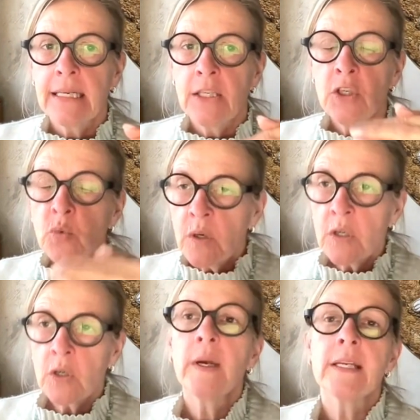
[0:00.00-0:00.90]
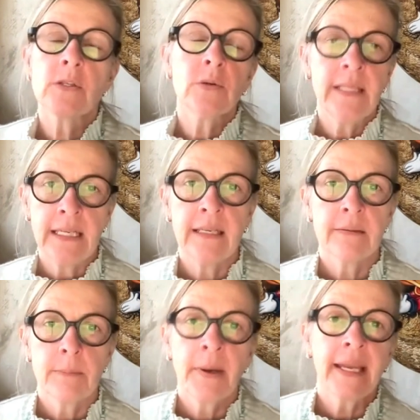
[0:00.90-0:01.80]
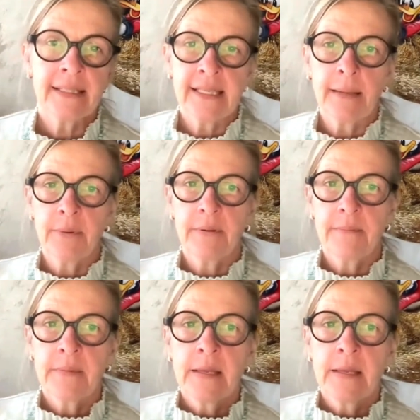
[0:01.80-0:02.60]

you are going to lead by example.